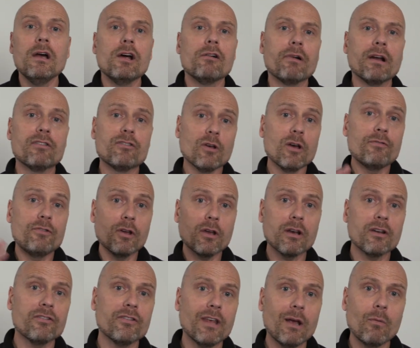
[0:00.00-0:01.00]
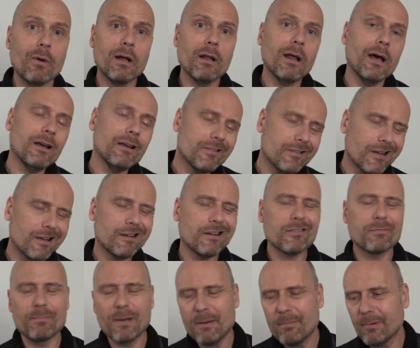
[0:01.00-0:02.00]
right? So if you're going to say, well,
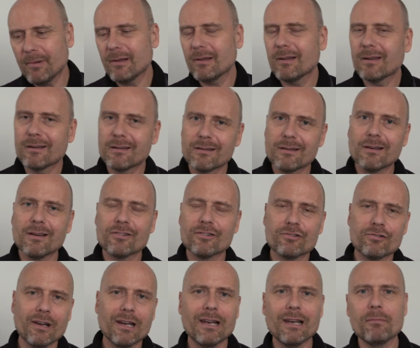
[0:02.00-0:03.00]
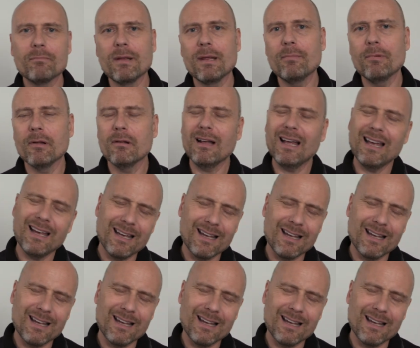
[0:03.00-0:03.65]
Icelandish people and Australian people,